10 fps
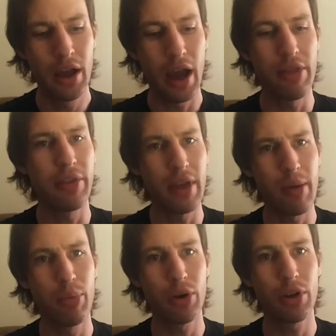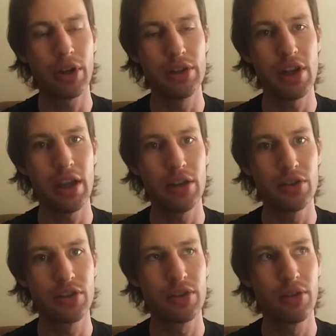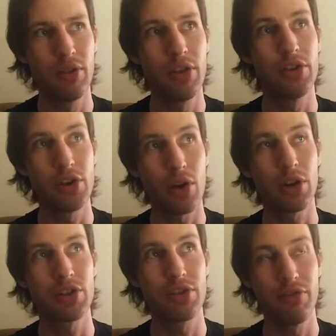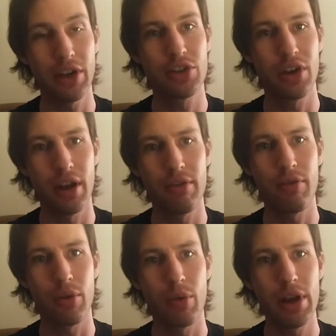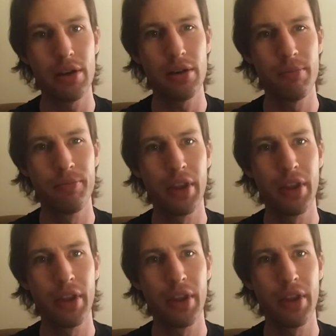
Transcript: I think that book contains the darkest fiction I've ever written.